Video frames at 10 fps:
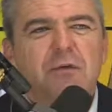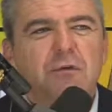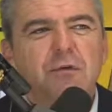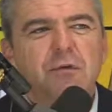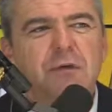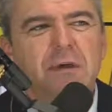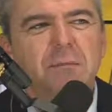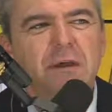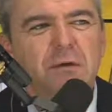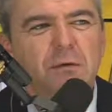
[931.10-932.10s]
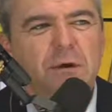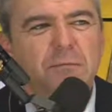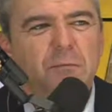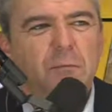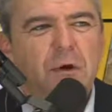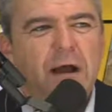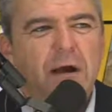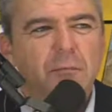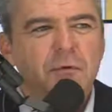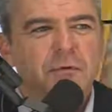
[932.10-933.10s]
Do you think Bitcoin will
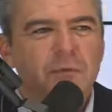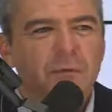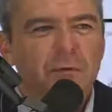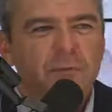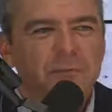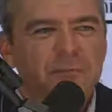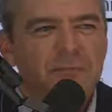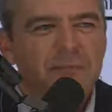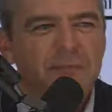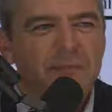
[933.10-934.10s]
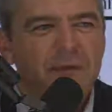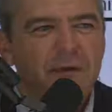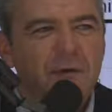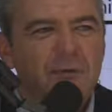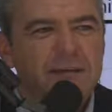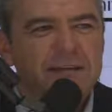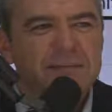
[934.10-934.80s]
outperform? Holy